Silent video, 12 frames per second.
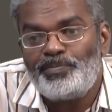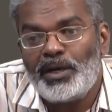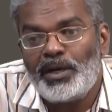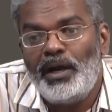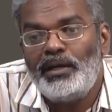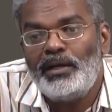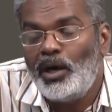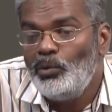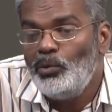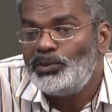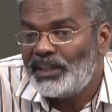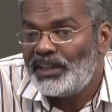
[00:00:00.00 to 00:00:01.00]
and how
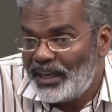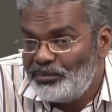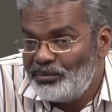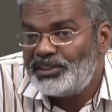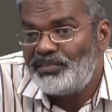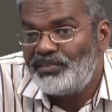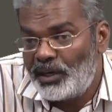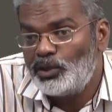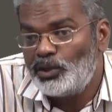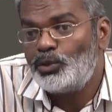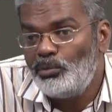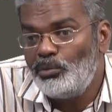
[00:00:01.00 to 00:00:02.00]
ceramics were
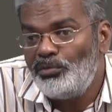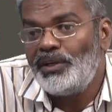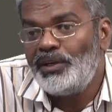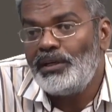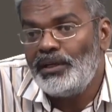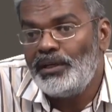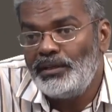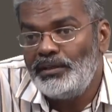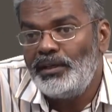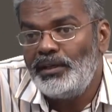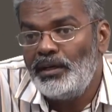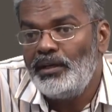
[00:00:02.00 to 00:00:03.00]
also moving in
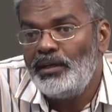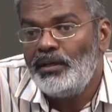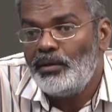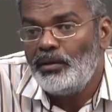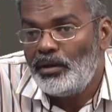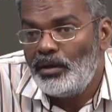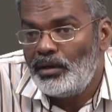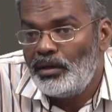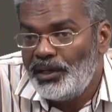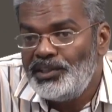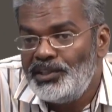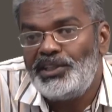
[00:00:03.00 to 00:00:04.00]
the
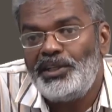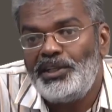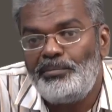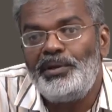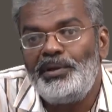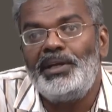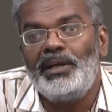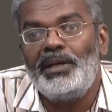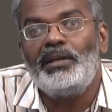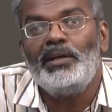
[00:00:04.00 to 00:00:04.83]
ancient period.